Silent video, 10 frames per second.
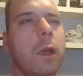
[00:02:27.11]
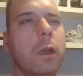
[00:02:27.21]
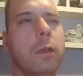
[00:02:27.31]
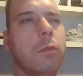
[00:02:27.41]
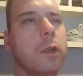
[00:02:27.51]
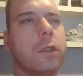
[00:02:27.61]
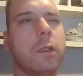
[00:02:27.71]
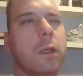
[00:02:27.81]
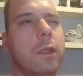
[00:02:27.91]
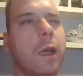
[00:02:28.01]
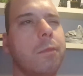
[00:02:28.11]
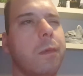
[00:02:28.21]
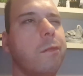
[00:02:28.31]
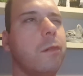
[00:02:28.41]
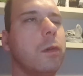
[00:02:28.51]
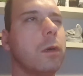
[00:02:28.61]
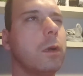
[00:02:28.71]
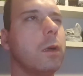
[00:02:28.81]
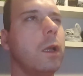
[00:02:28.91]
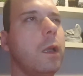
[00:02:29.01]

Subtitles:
It wasn't like that before.